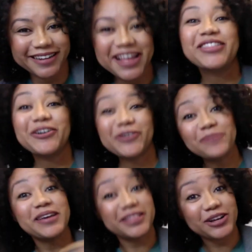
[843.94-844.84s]
they'll come
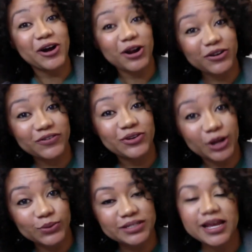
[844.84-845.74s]
get the car if you
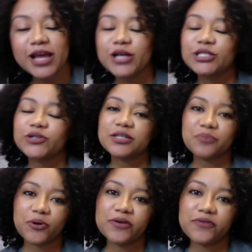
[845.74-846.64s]
don't. So it's
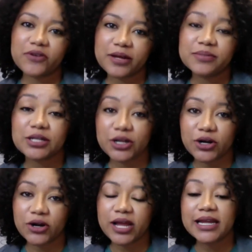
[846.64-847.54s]
important for them to
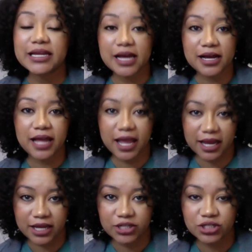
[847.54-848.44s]
learn at a young
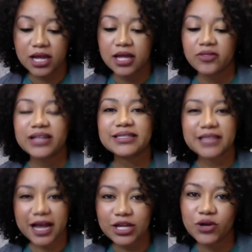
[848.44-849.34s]
age that
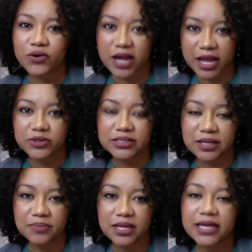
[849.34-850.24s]
signing your name on
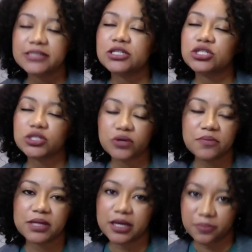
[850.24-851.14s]
something is
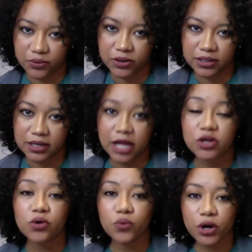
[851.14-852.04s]
extremely important and
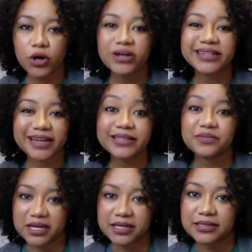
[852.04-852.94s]
your word does
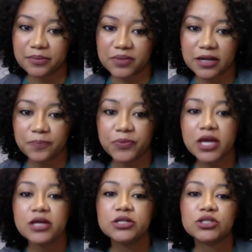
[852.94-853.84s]
mean something.
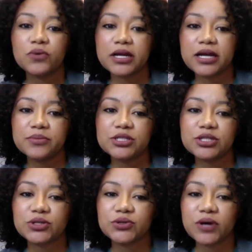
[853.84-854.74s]
So when it comes
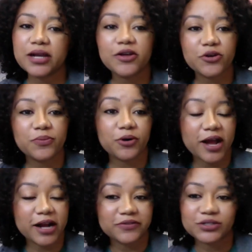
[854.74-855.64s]
to another
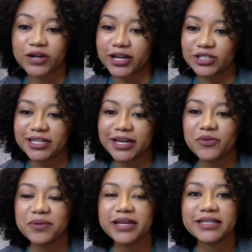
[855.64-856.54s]
proactive strategy, it
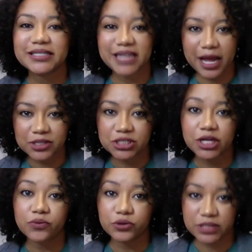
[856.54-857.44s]
would be
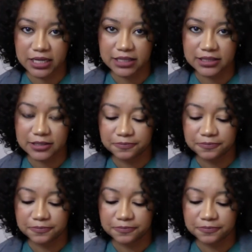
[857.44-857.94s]
establishing routines.